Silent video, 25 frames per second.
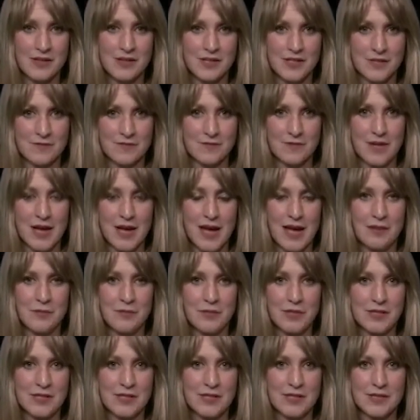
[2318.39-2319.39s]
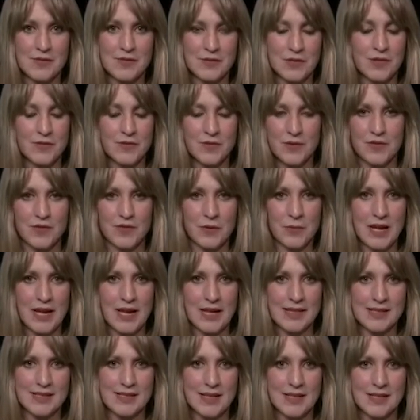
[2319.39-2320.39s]
different elements of a
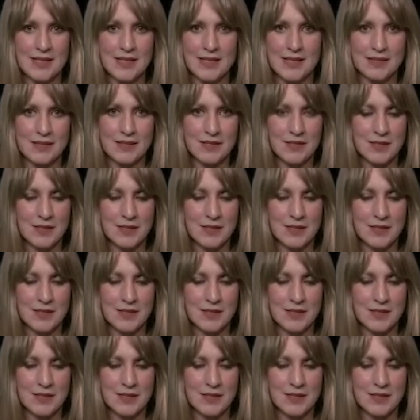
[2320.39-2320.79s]
place setting,